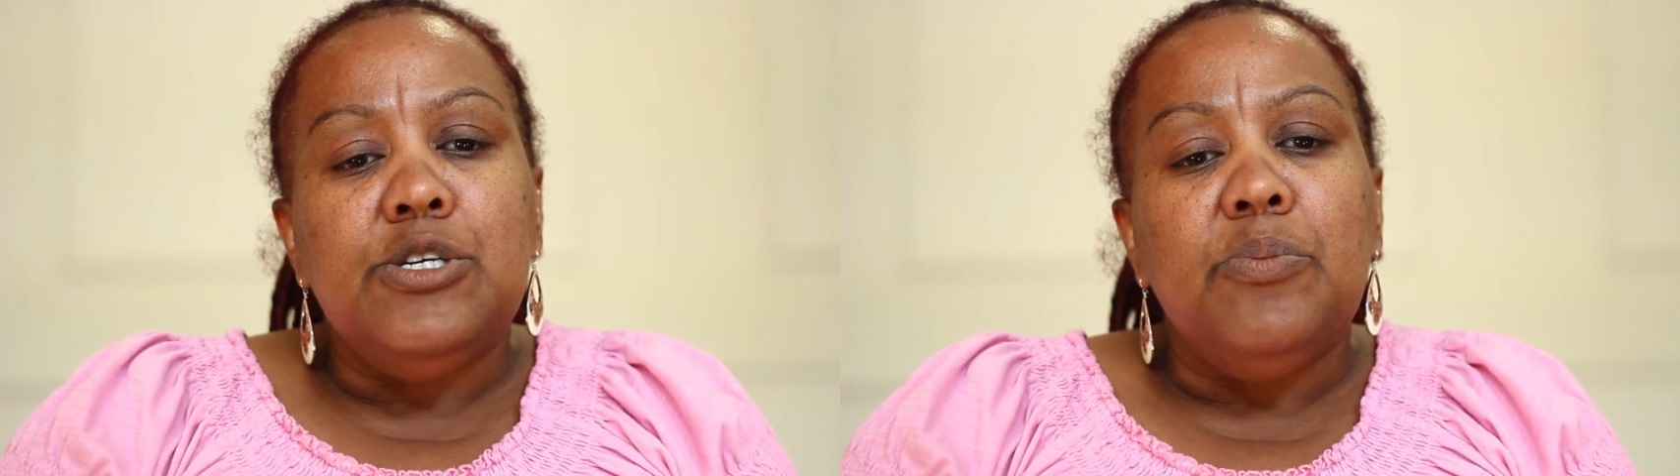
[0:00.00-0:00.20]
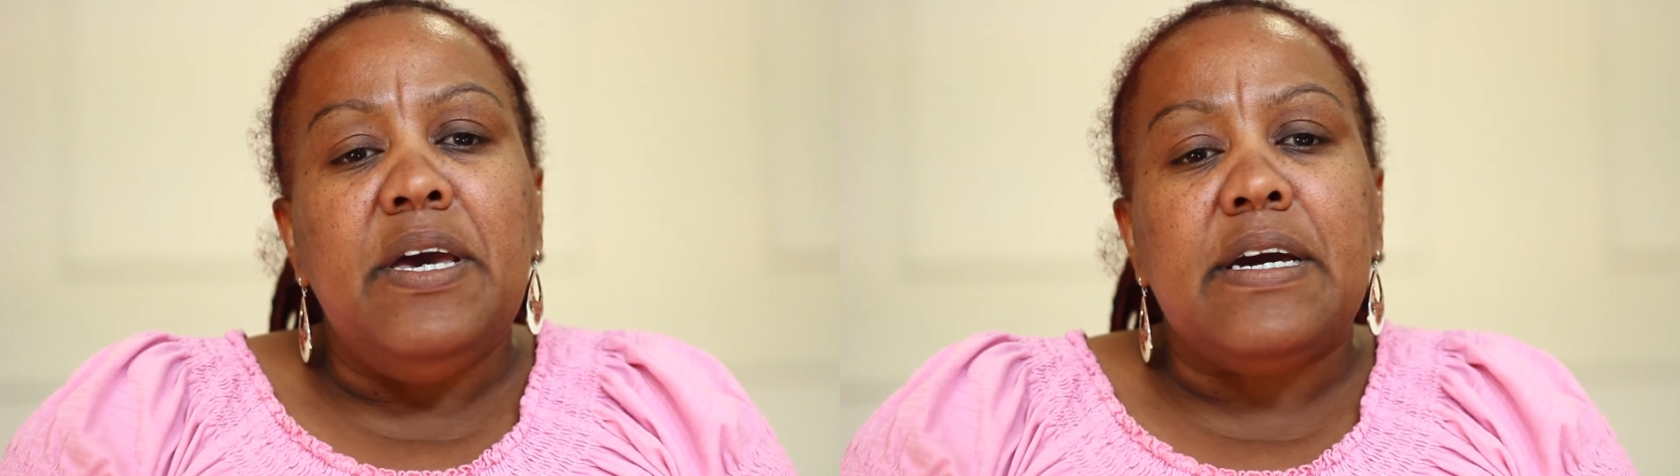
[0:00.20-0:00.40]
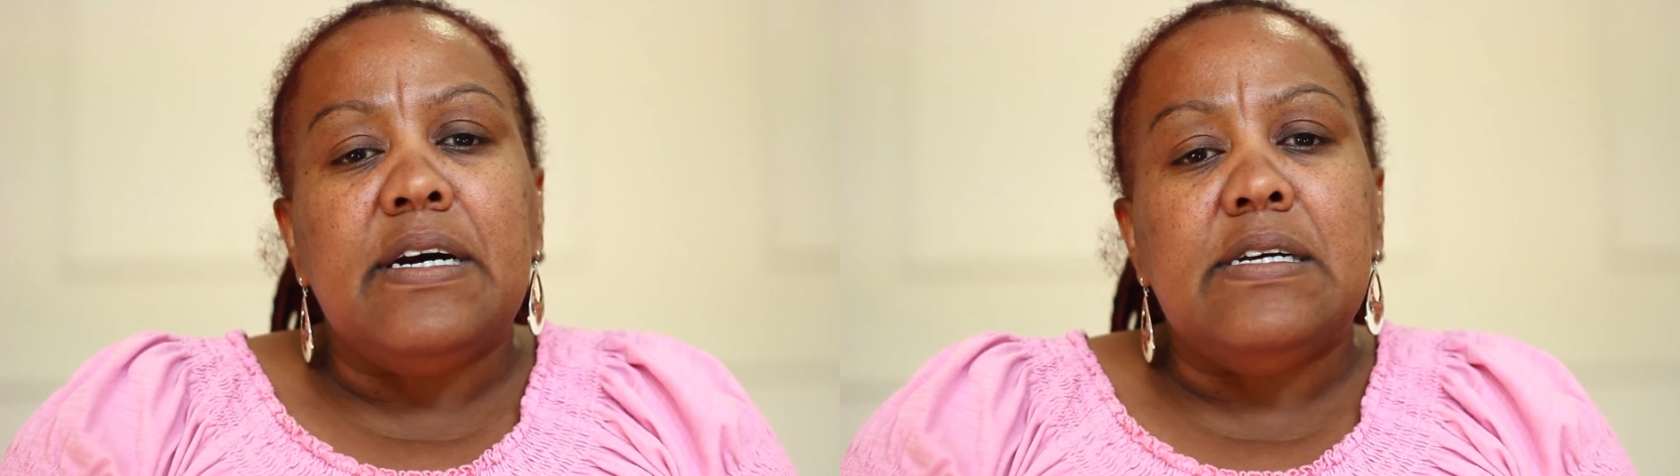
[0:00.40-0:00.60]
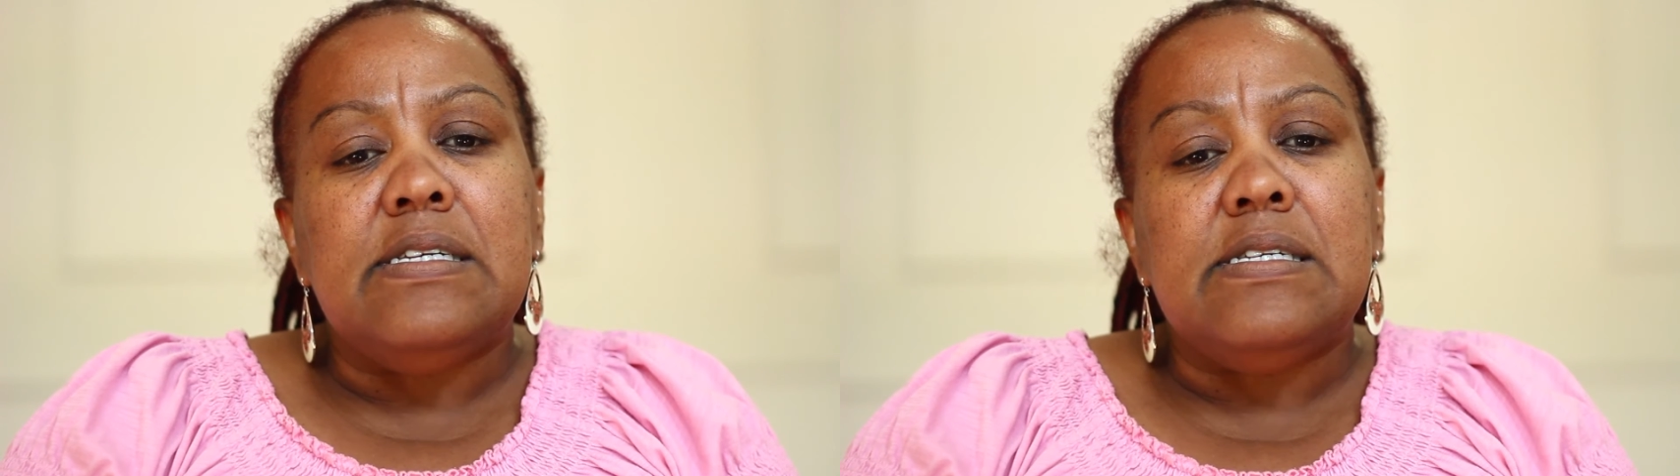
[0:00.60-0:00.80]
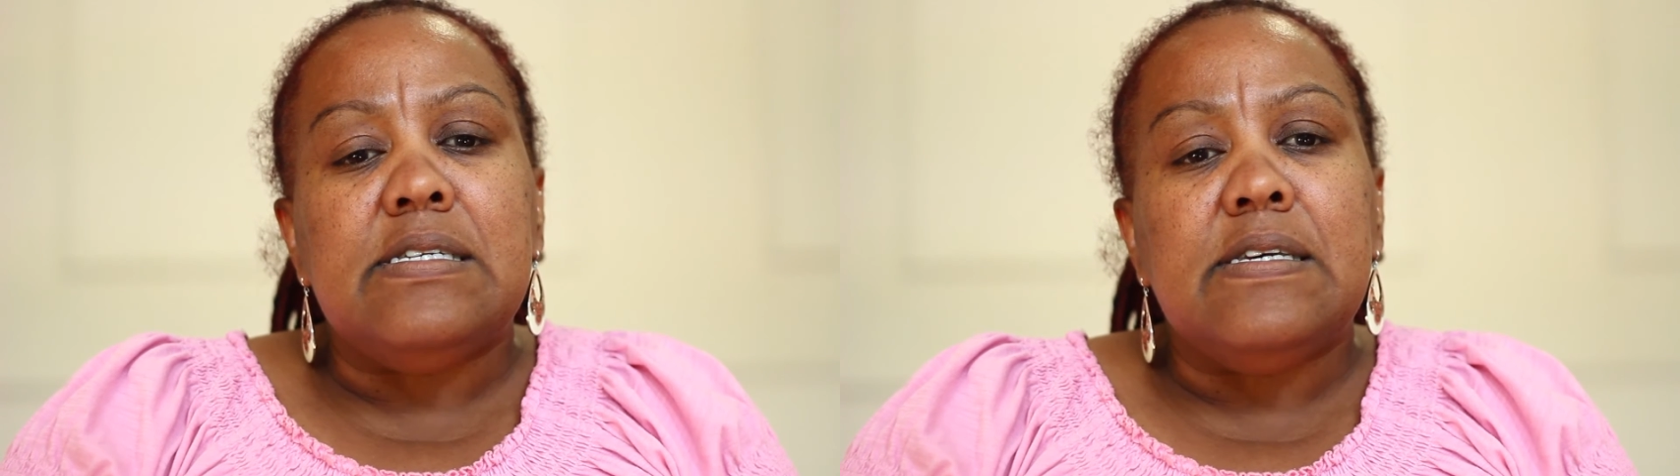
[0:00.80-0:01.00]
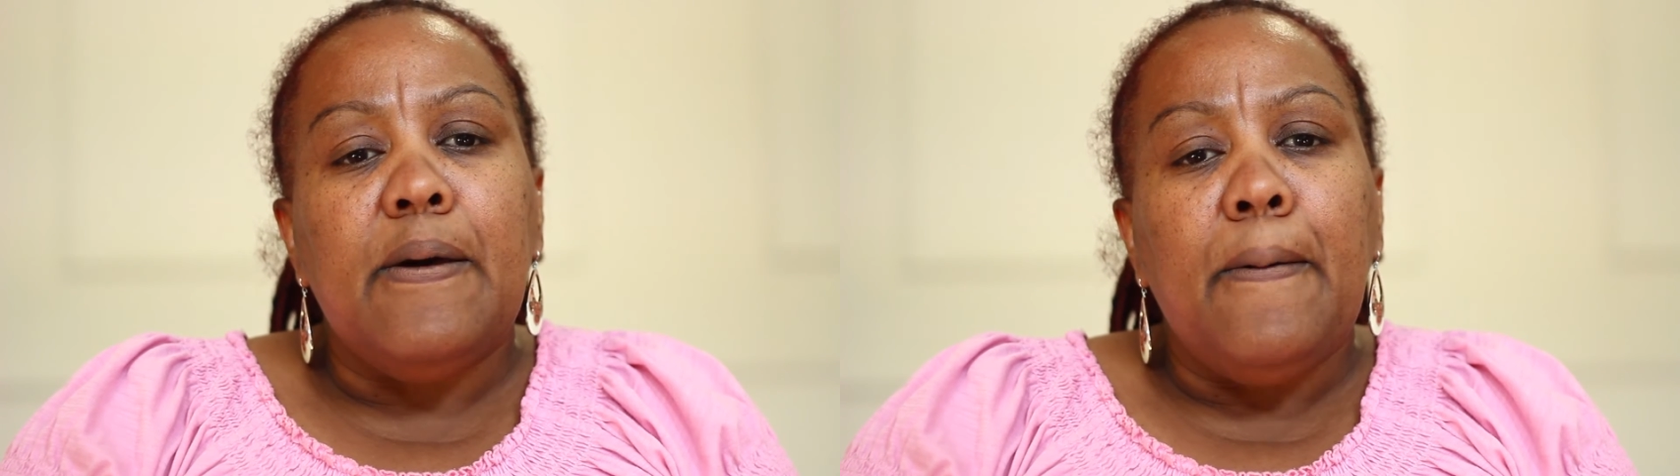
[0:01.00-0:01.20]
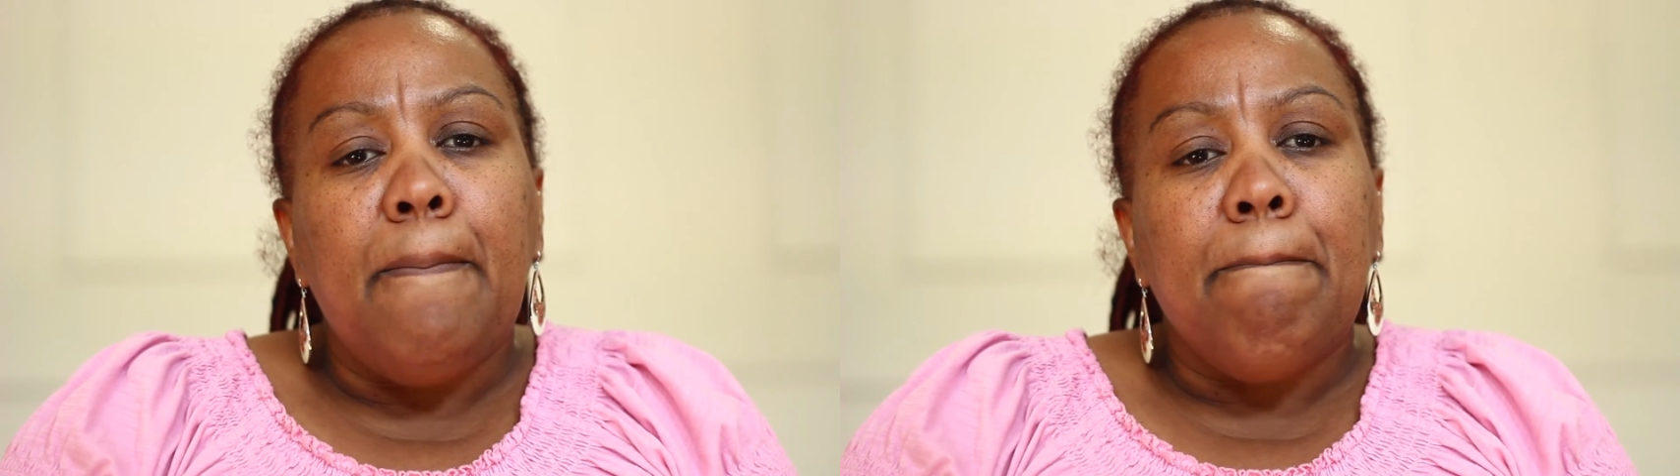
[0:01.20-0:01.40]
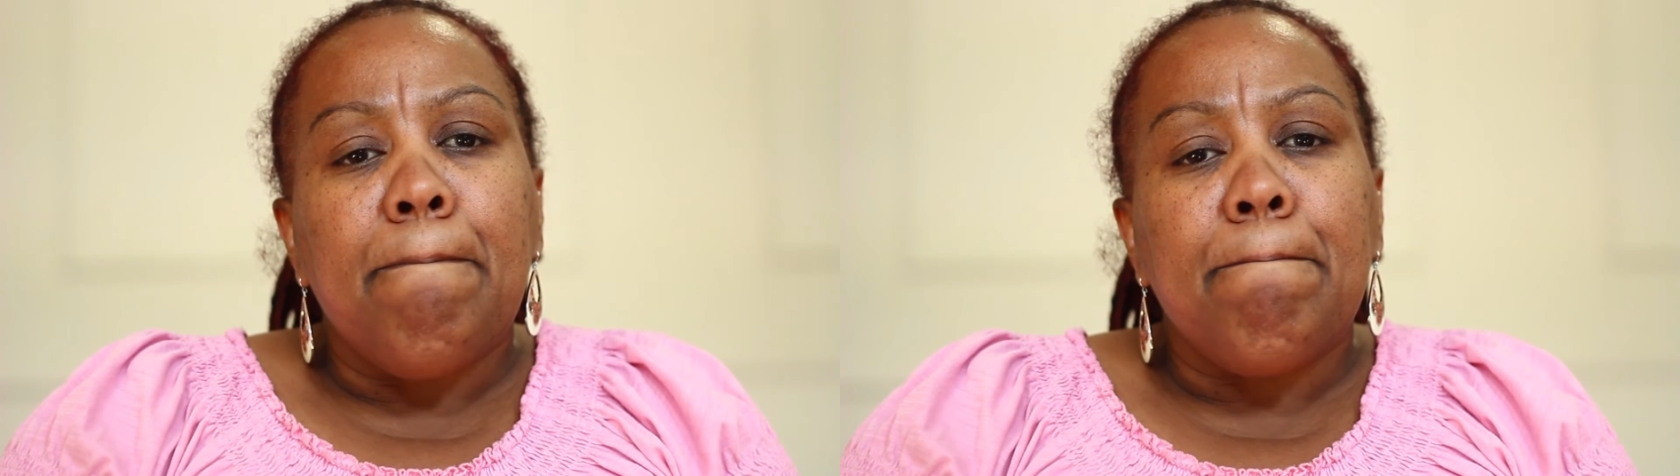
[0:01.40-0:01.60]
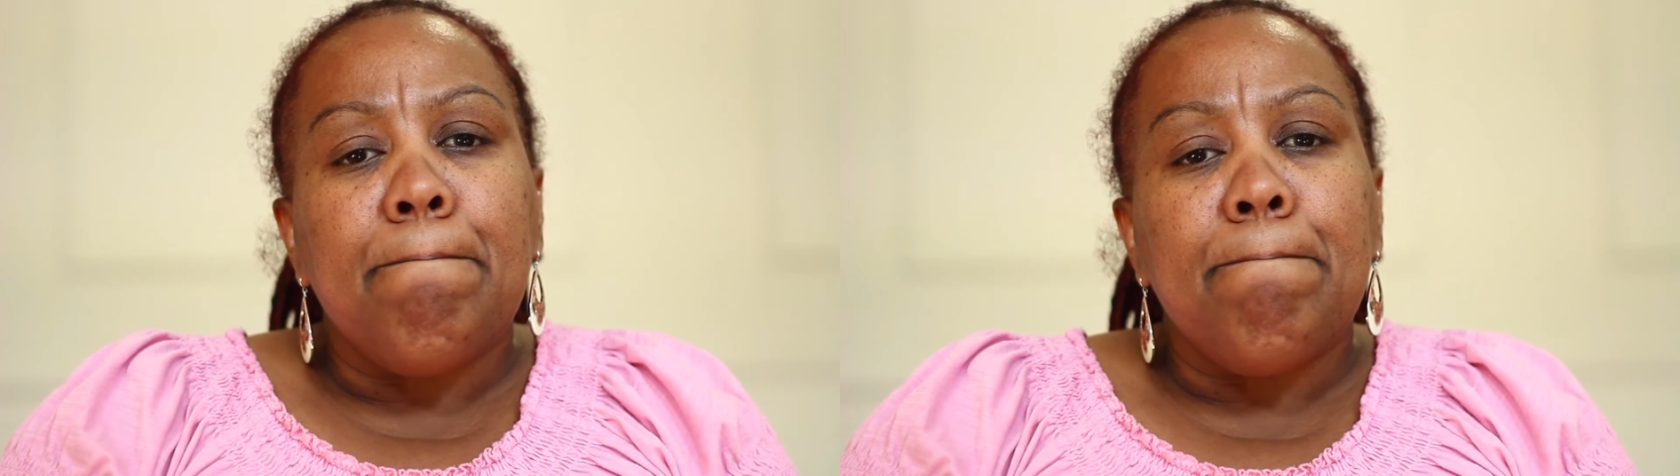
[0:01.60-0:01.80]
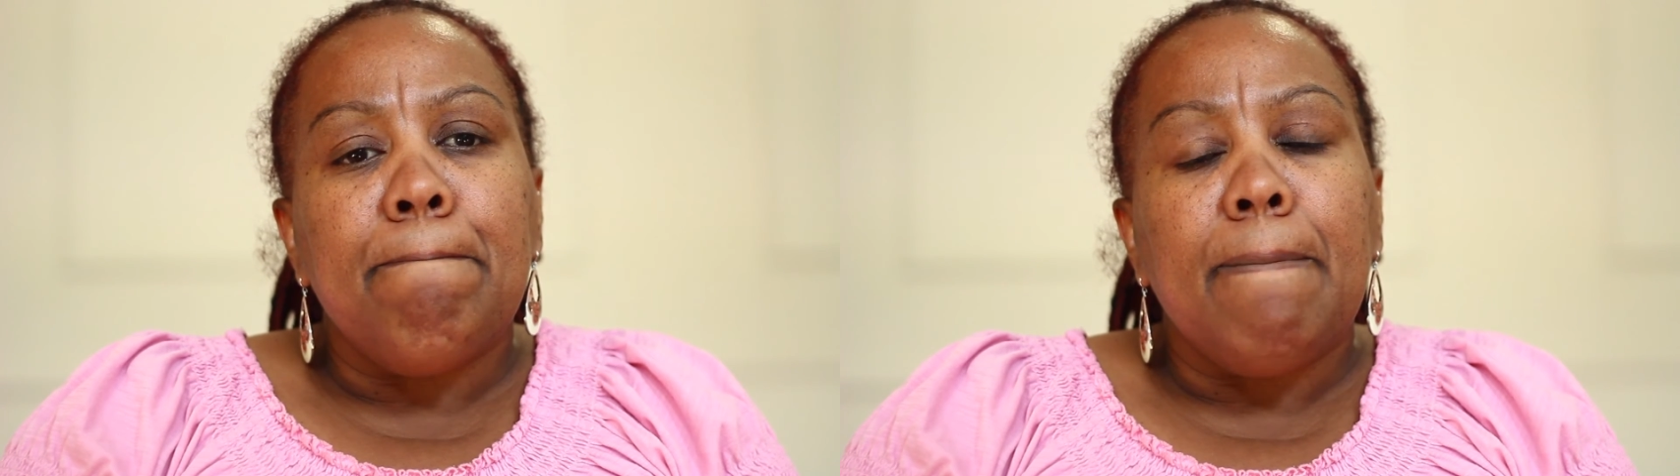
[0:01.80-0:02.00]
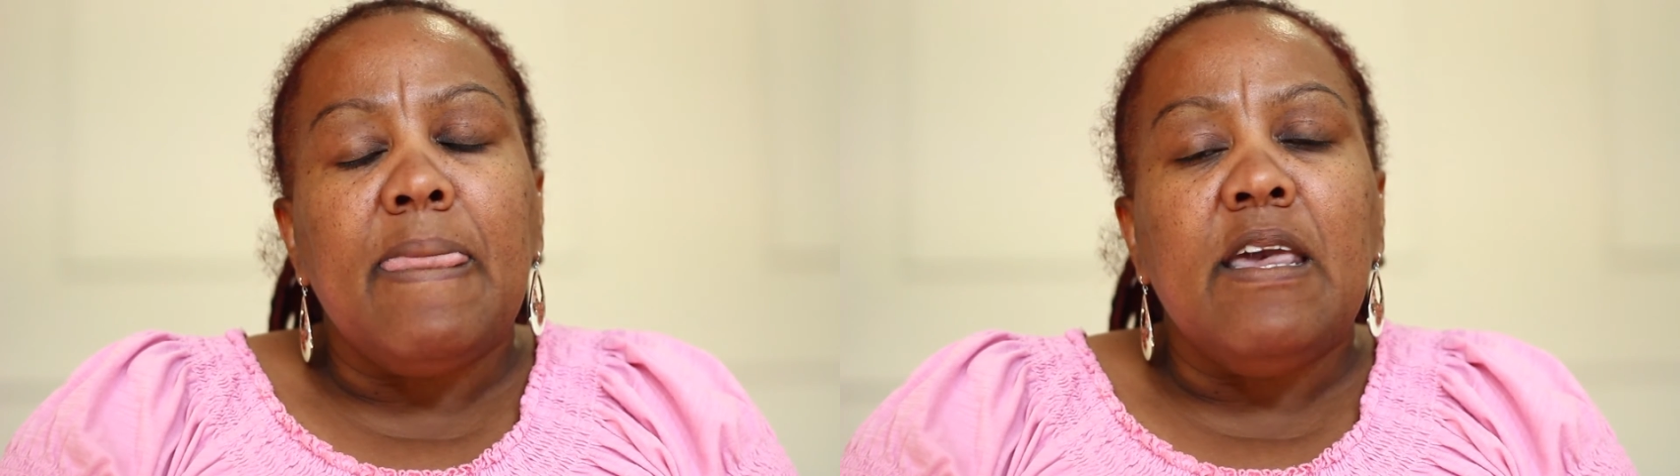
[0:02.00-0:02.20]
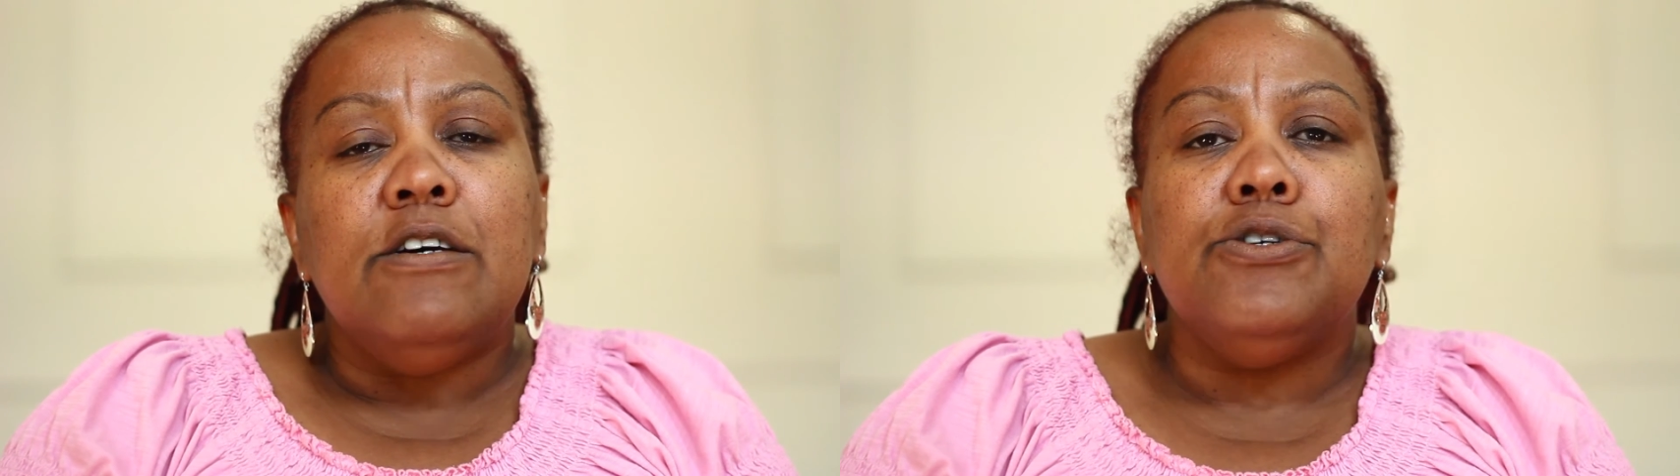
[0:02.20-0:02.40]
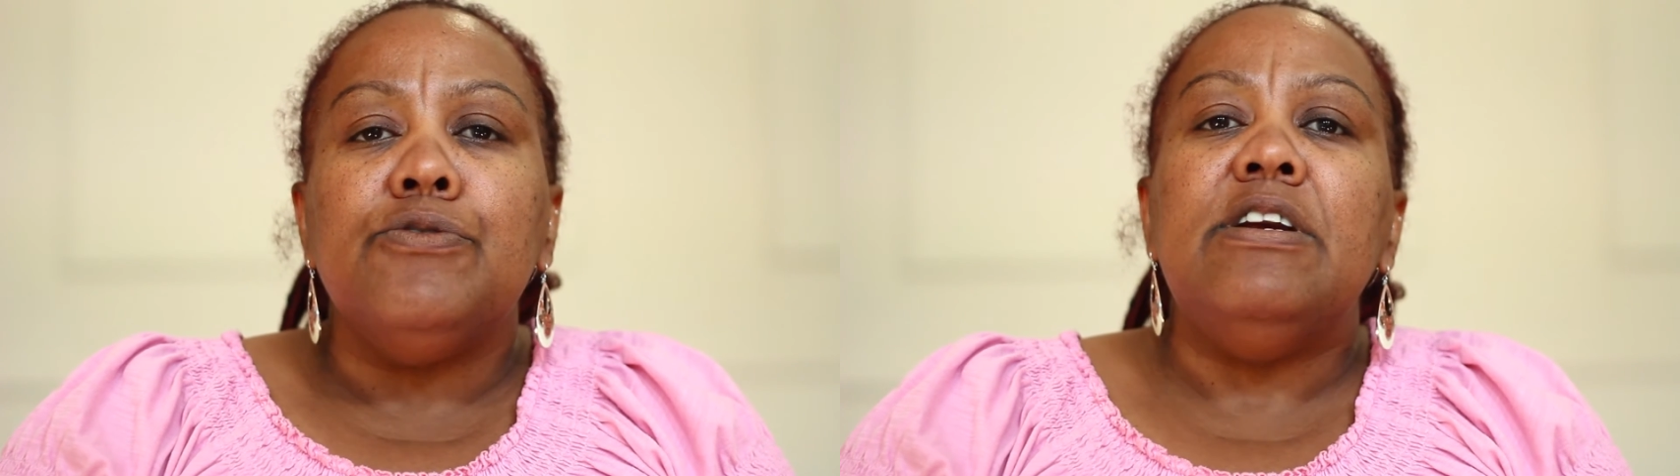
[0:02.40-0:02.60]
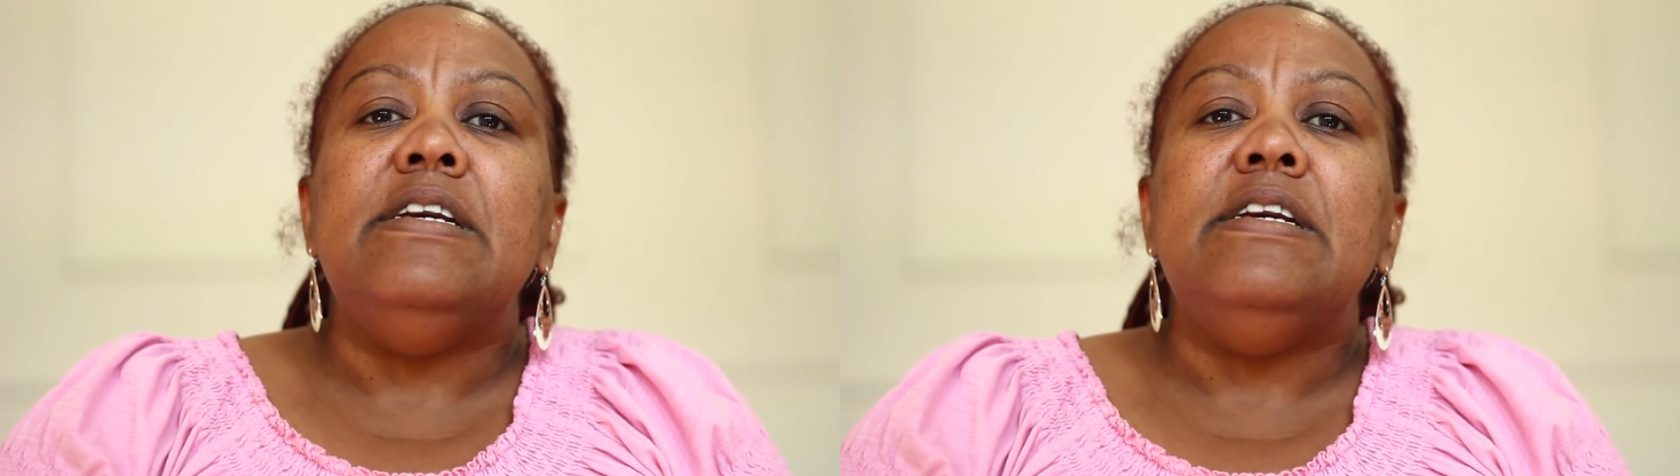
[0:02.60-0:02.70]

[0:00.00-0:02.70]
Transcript: Jamaicans should